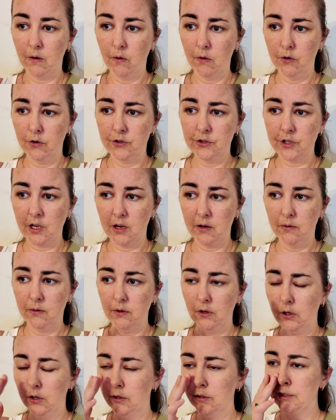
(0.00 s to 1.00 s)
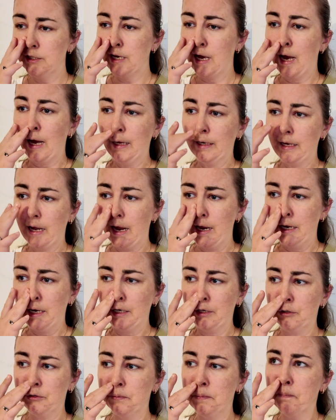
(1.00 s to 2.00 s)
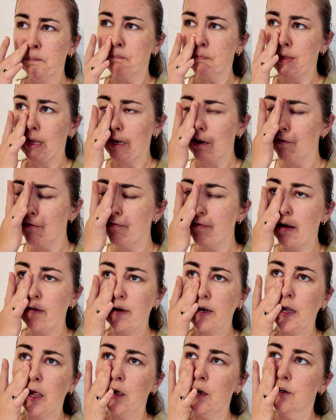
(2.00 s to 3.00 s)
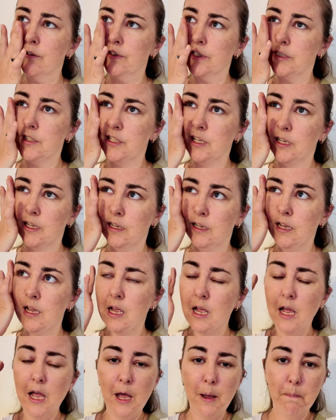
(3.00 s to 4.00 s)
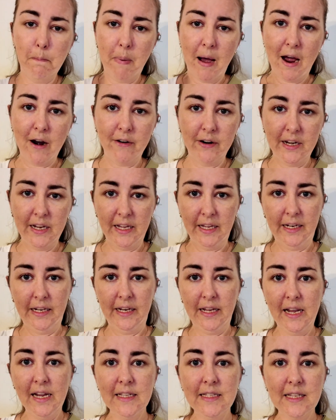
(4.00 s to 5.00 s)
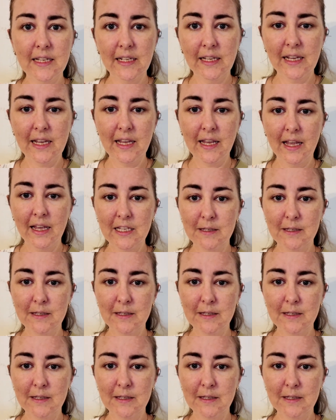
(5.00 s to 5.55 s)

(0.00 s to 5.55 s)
Also looked at getting a ferry over to Bari in Italy.